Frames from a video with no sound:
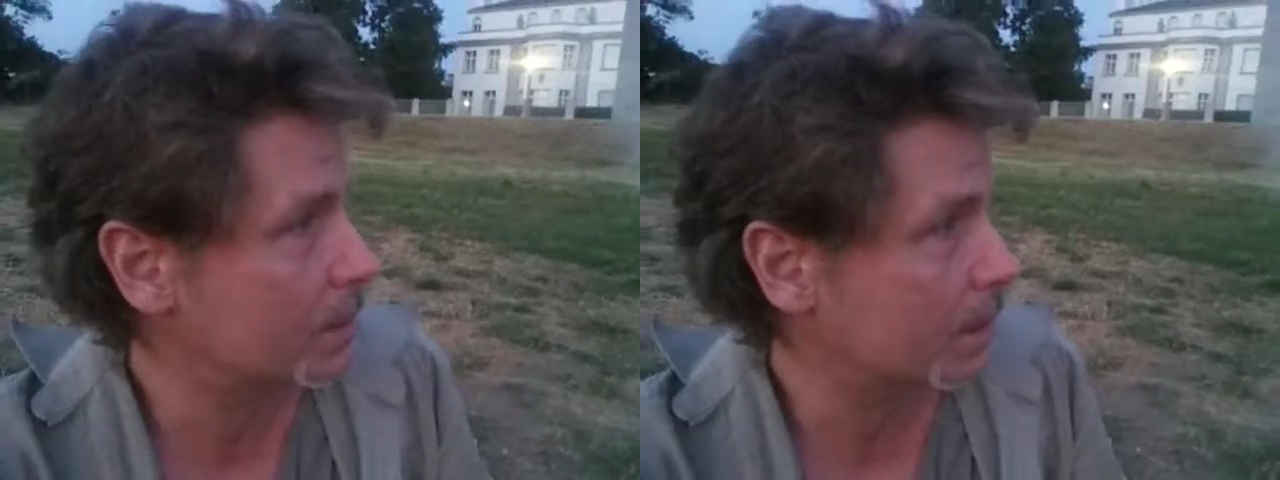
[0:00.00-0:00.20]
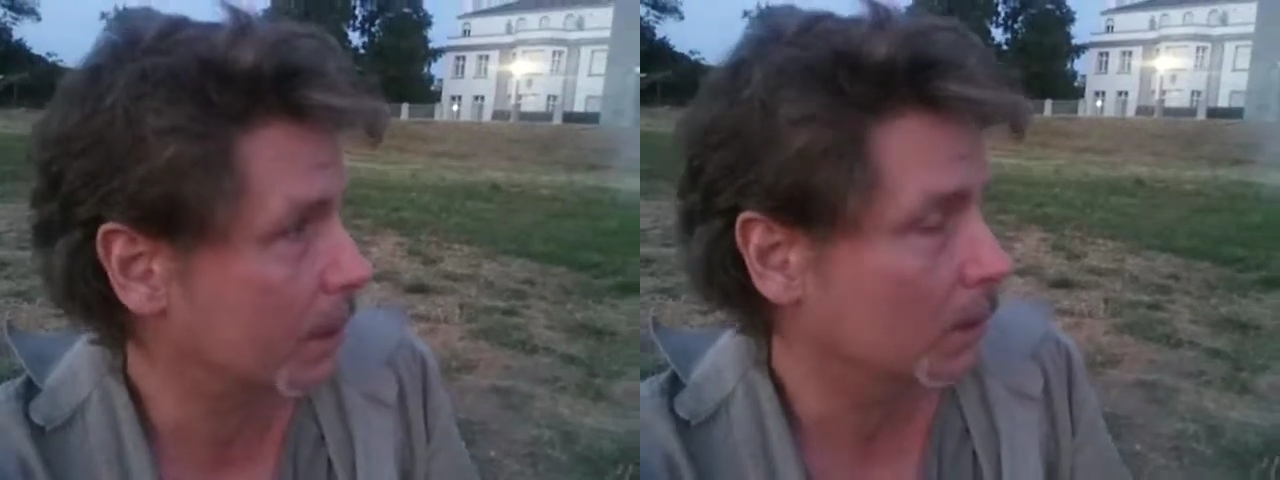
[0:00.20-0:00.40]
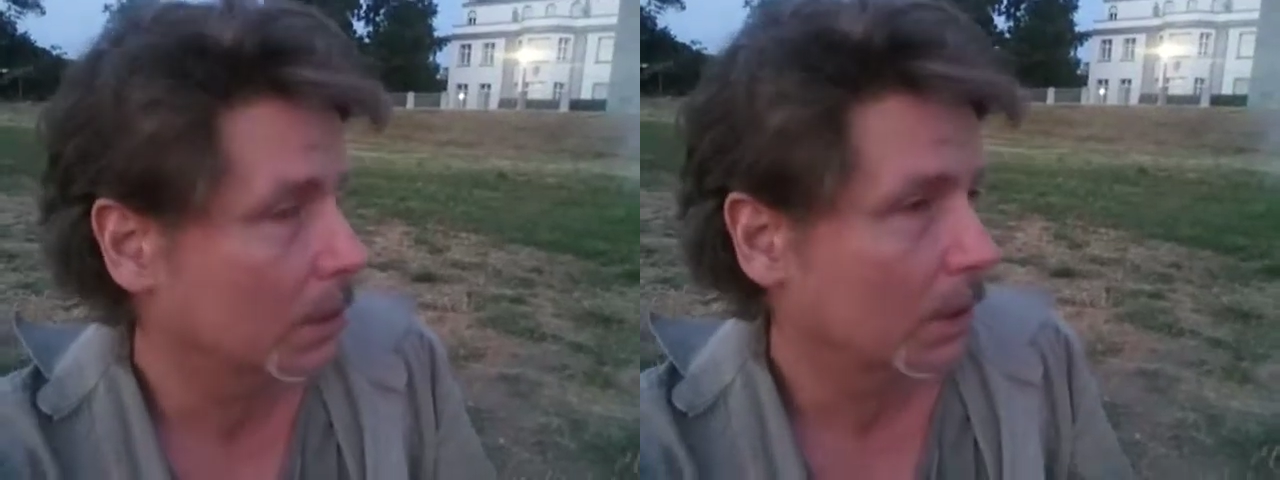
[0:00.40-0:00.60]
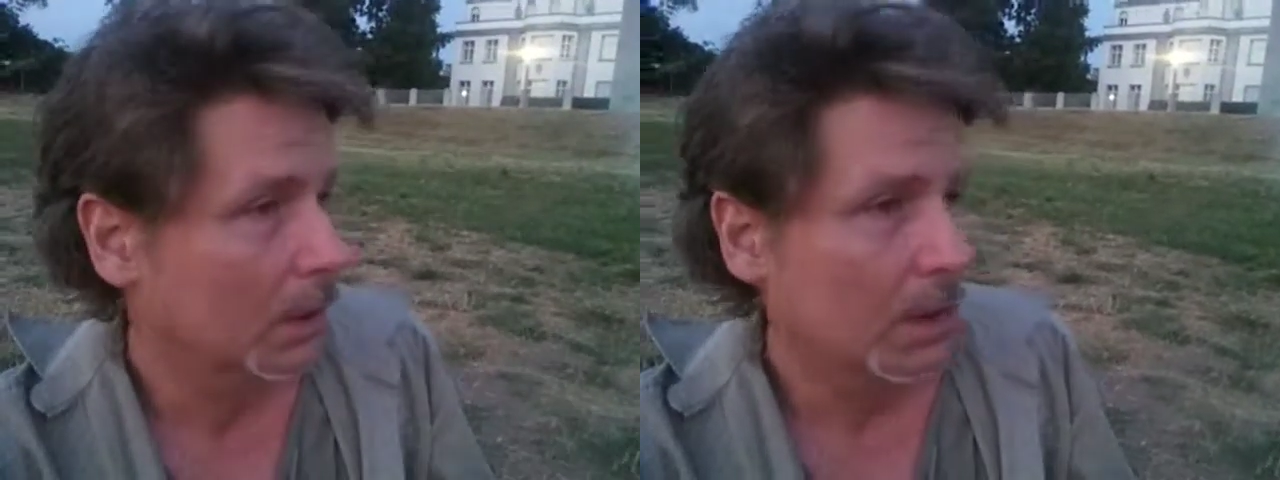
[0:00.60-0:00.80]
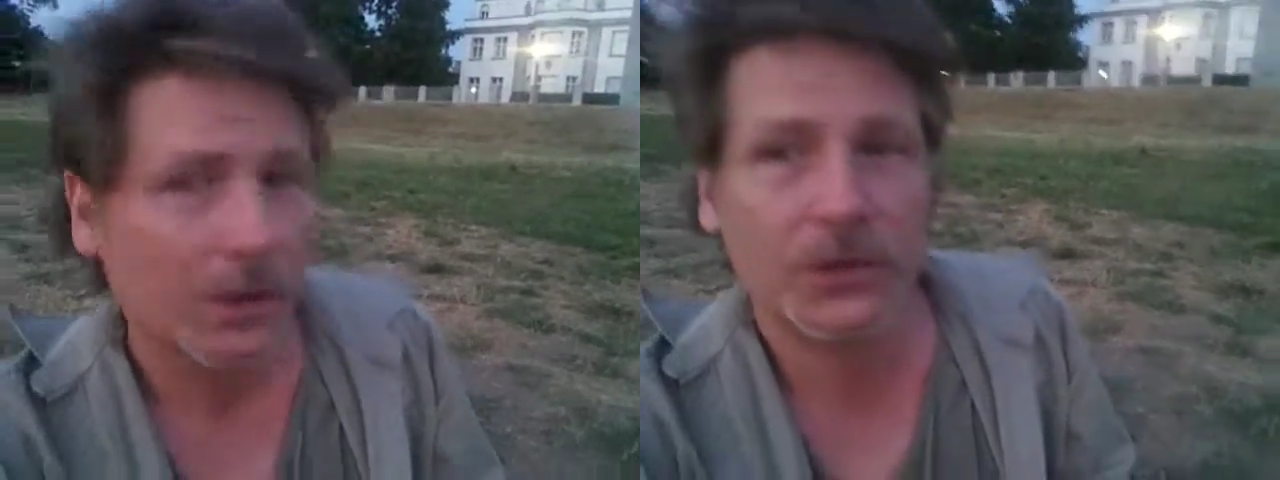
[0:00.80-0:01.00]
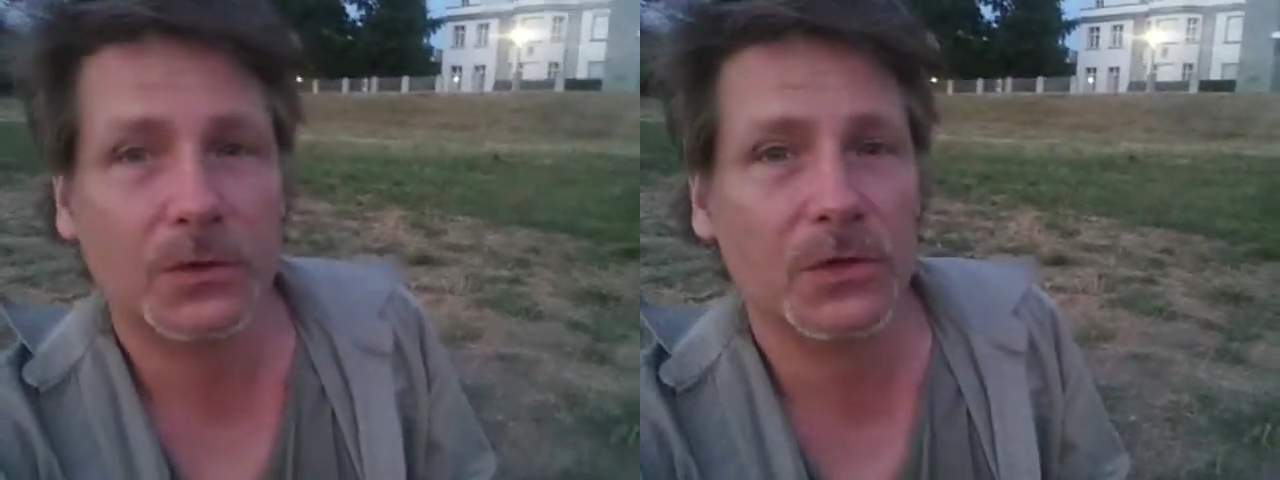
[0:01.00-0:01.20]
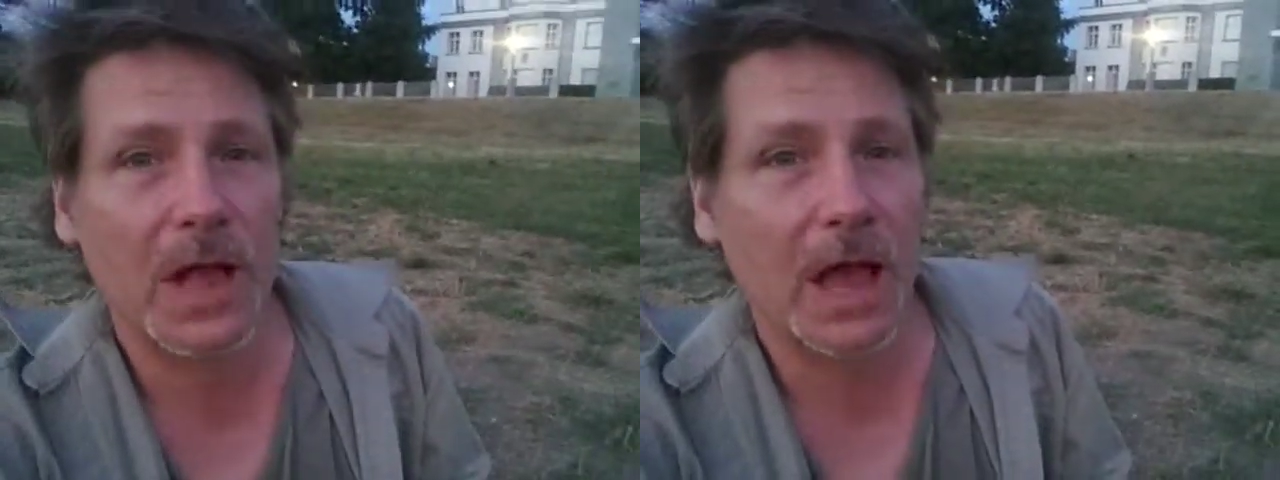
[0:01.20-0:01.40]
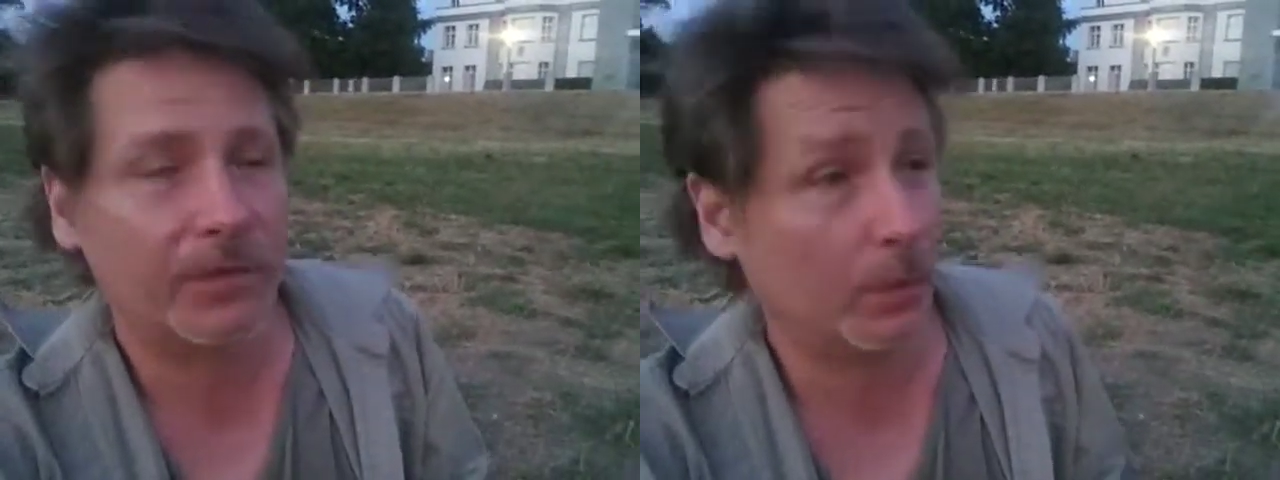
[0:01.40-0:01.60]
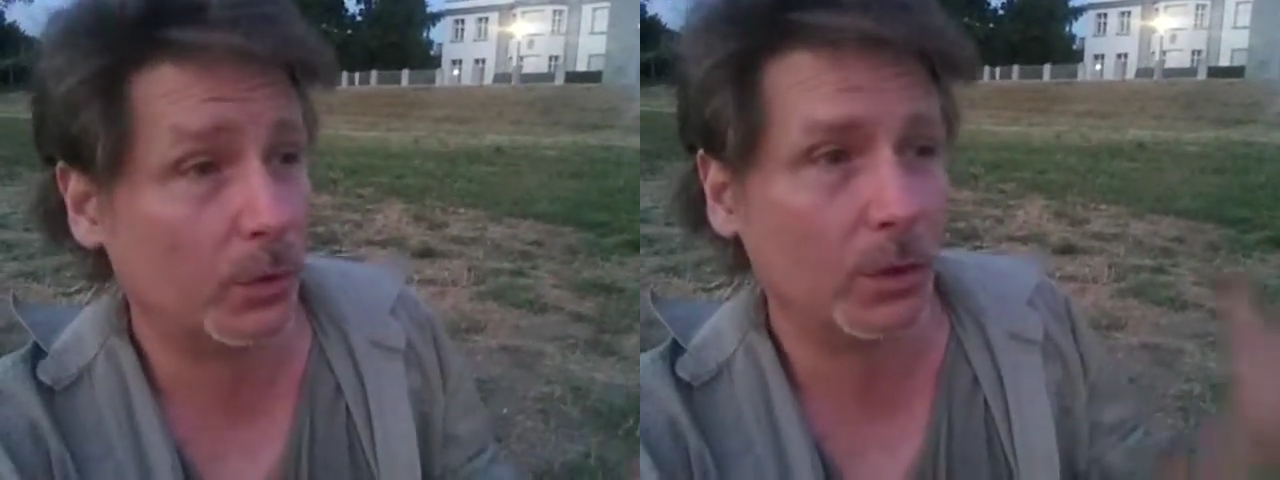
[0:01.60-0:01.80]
So she was laughing.